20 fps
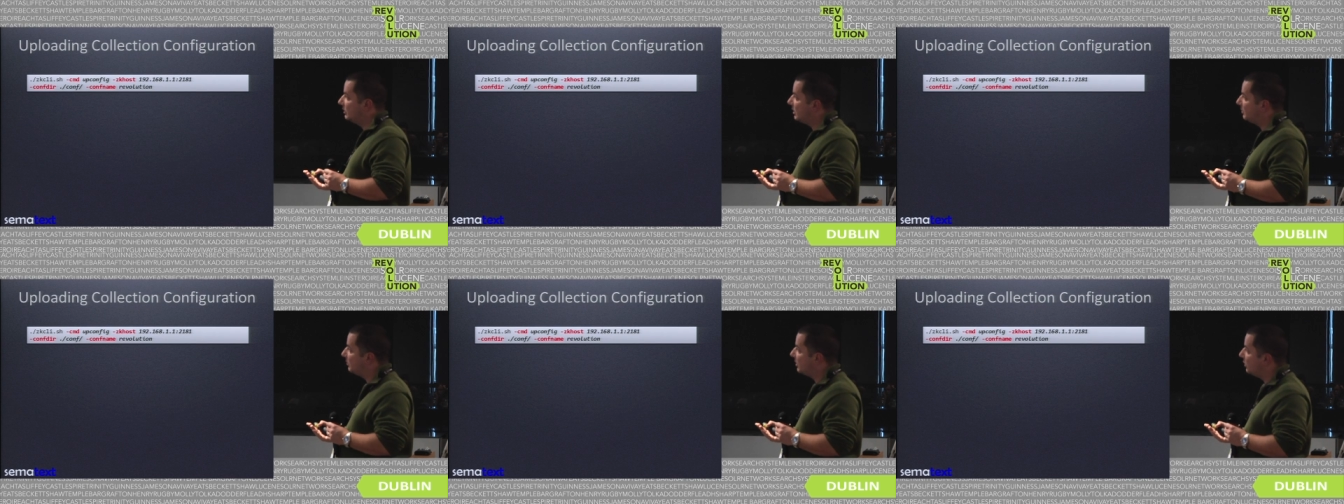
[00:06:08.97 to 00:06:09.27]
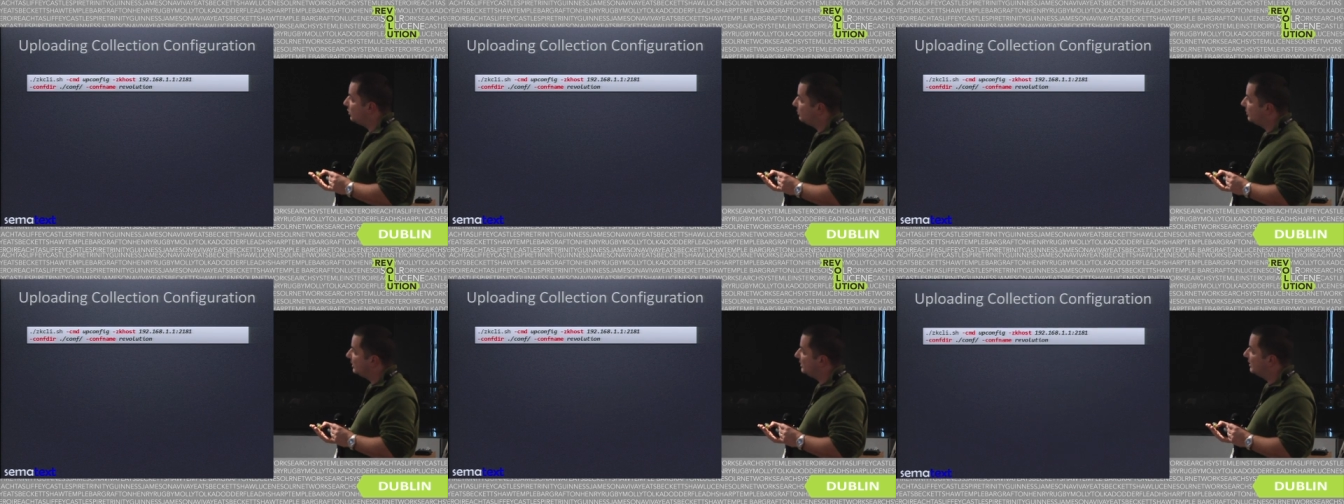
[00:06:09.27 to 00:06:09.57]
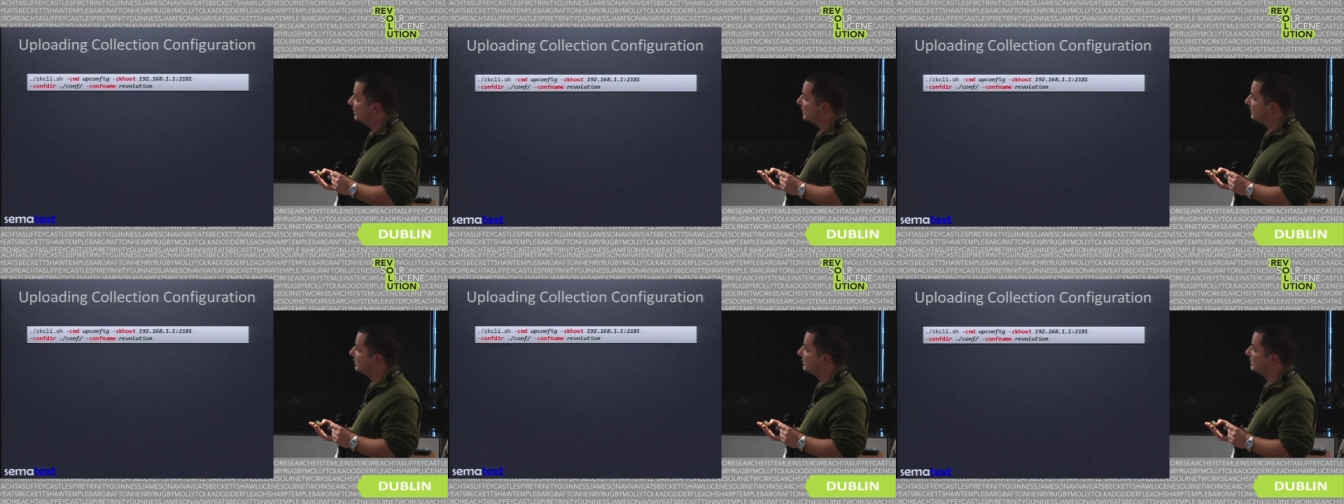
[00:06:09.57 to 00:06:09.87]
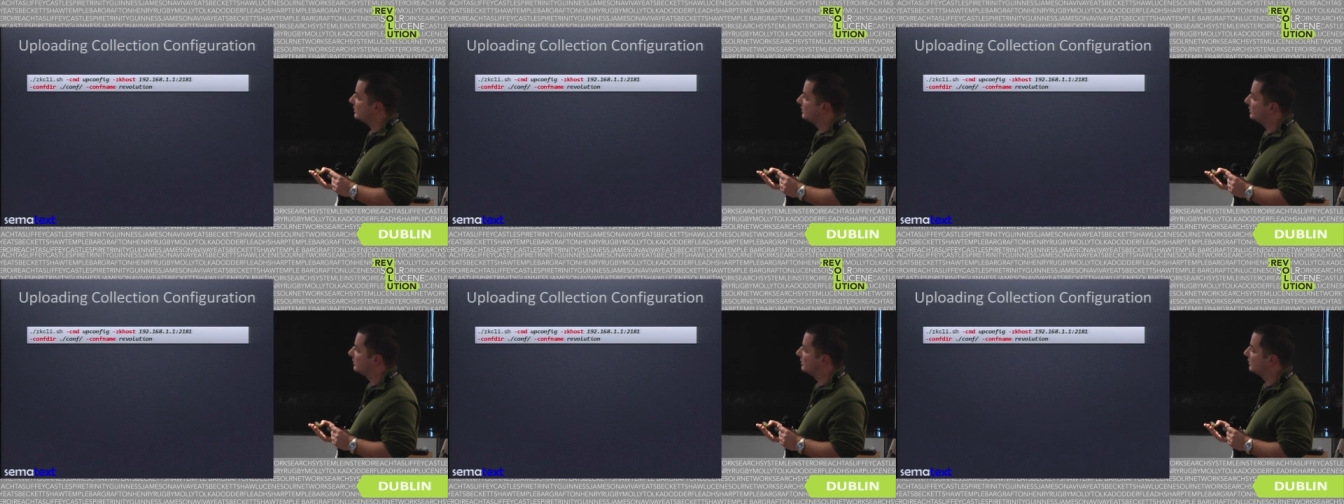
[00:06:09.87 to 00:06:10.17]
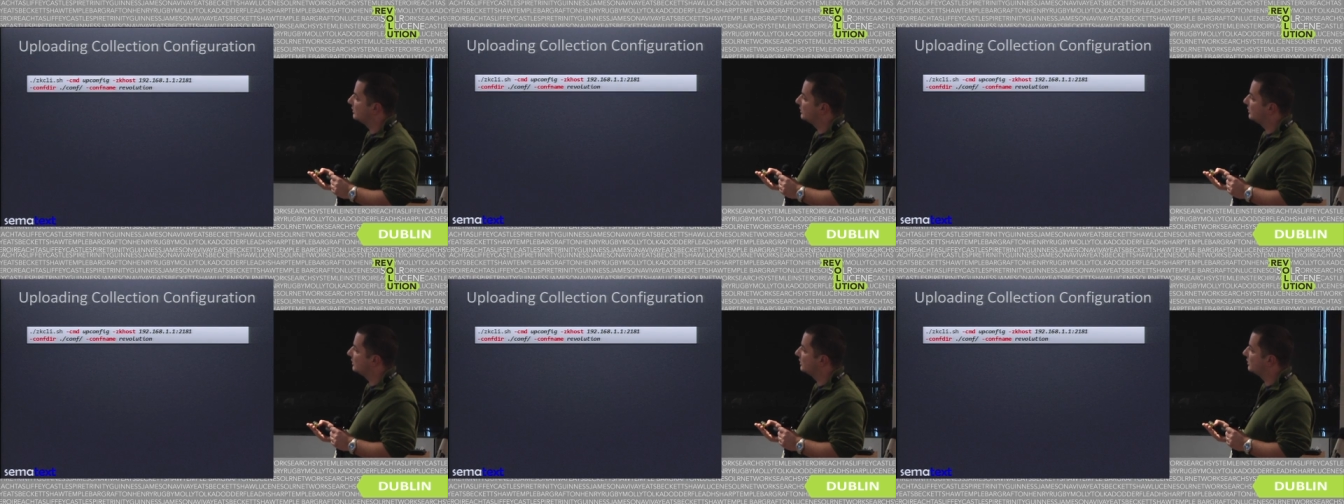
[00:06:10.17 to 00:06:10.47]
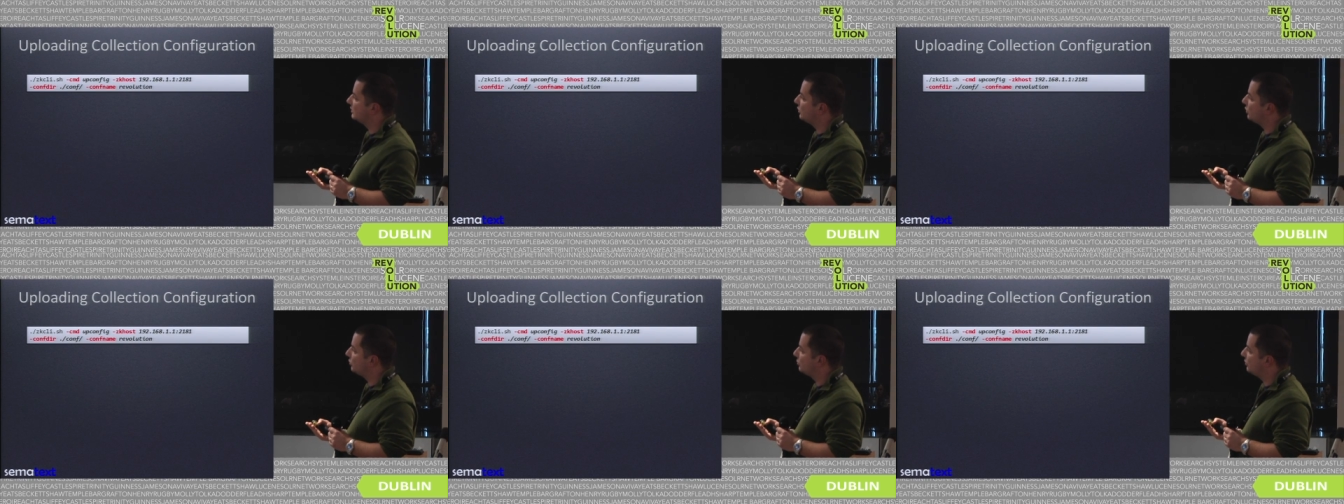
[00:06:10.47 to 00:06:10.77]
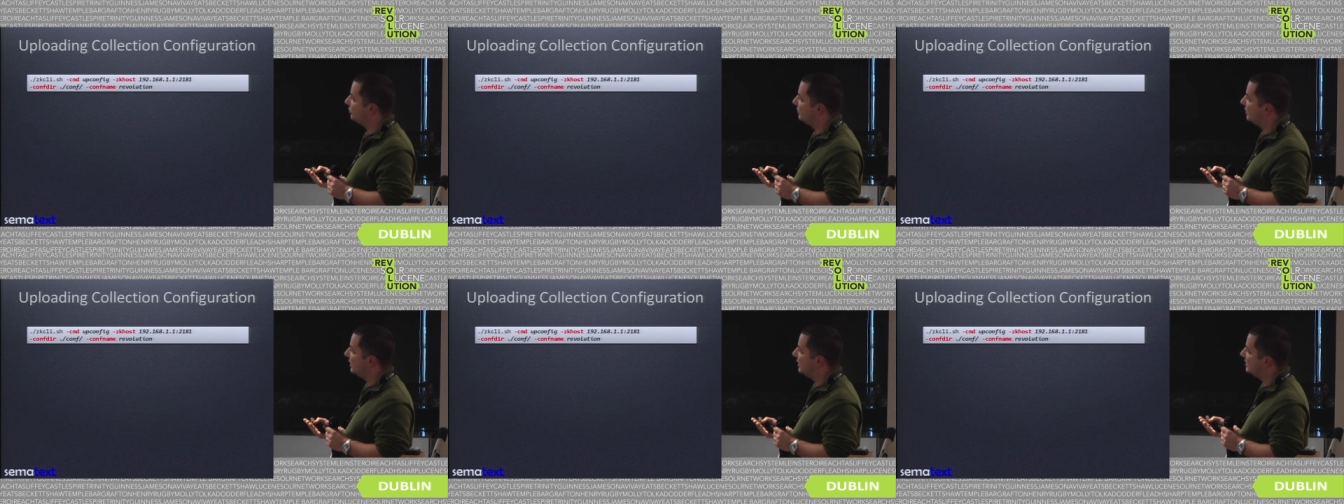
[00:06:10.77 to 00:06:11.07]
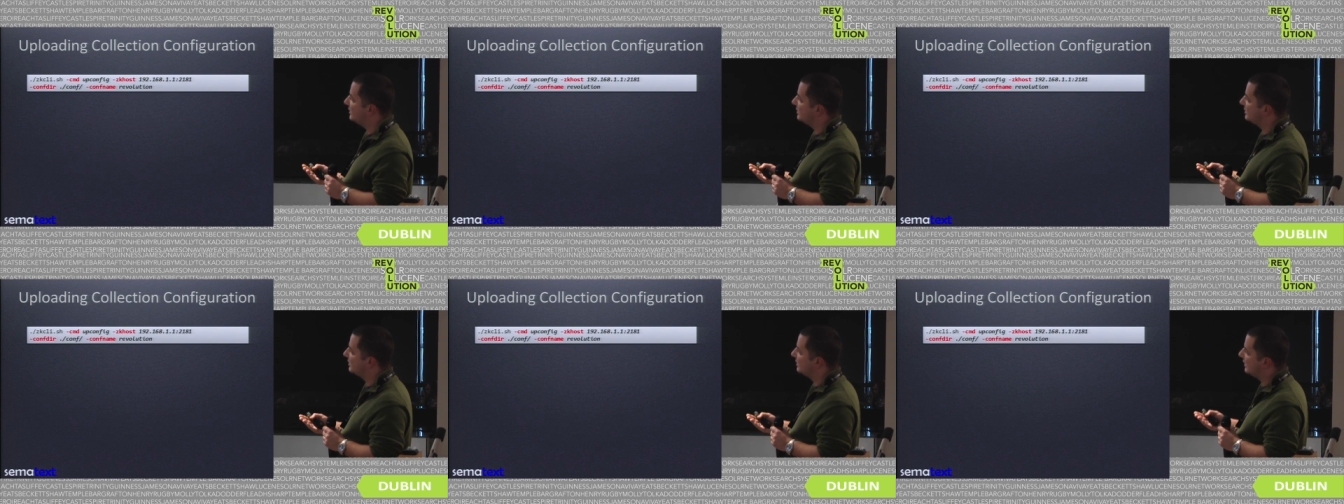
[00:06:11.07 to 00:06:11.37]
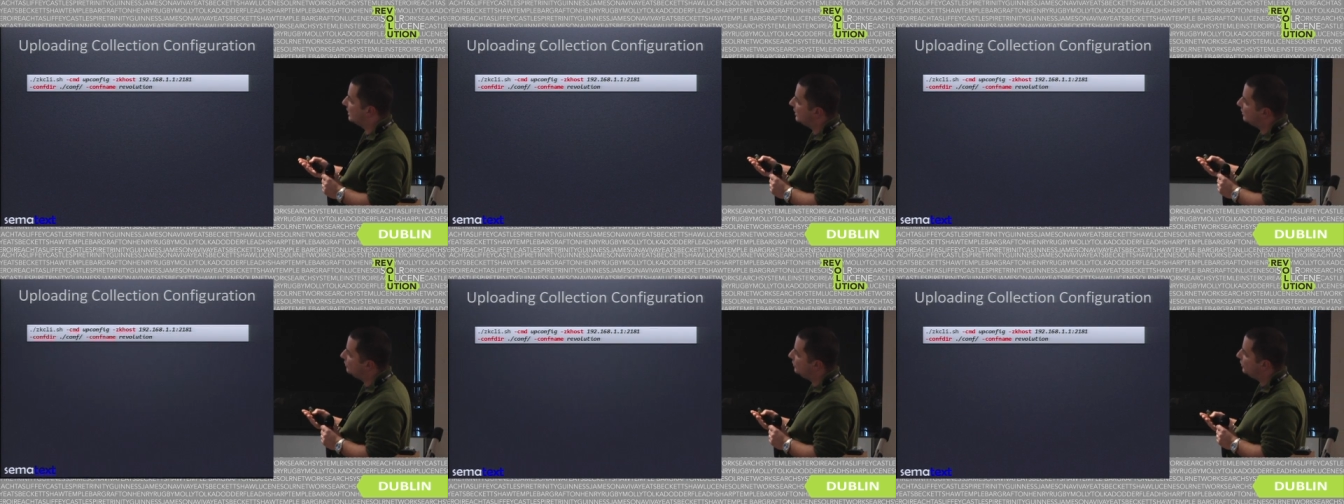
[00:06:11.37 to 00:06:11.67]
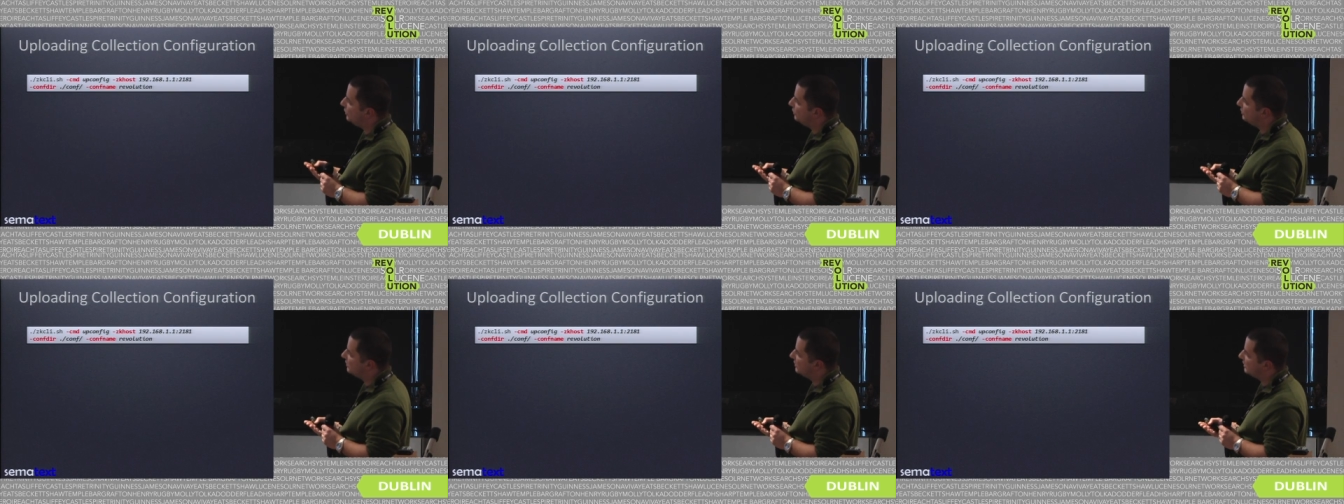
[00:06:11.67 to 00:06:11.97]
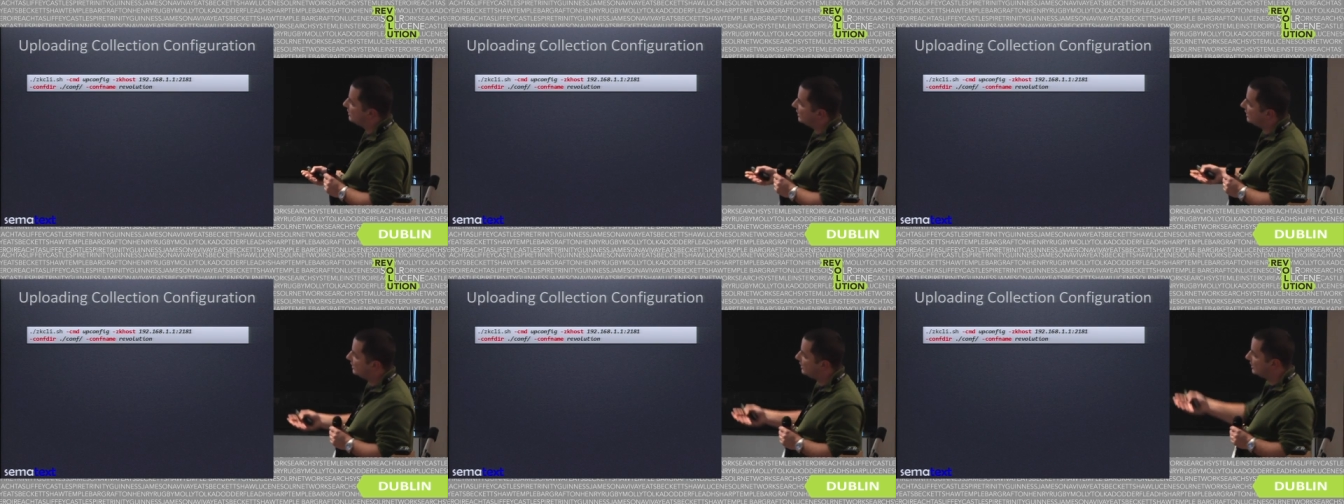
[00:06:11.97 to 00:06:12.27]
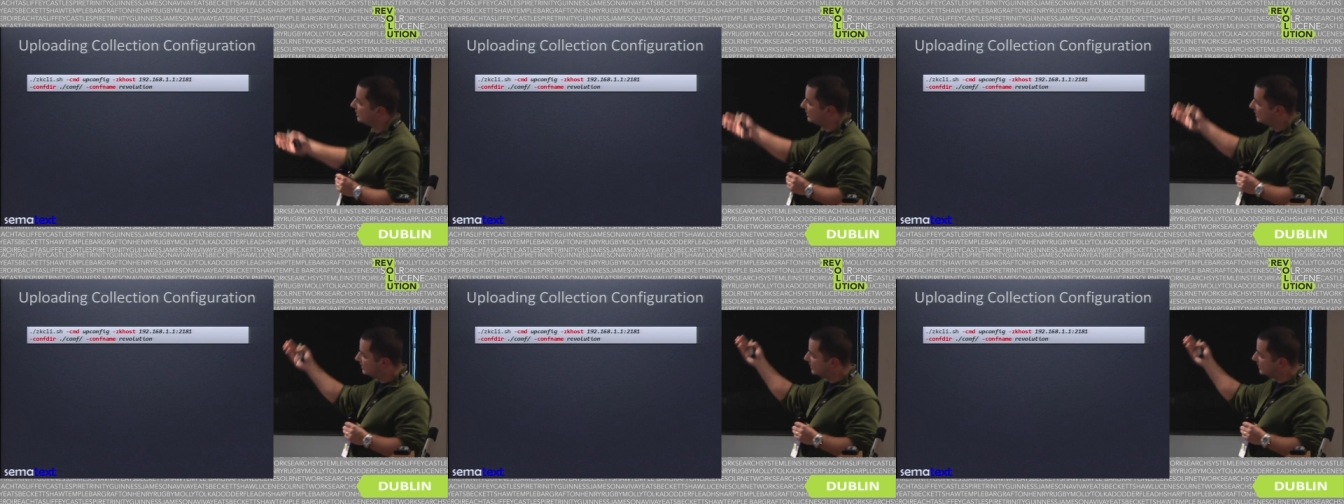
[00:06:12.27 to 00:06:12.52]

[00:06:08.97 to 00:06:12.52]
deployment that uh, Solr provides, and we use the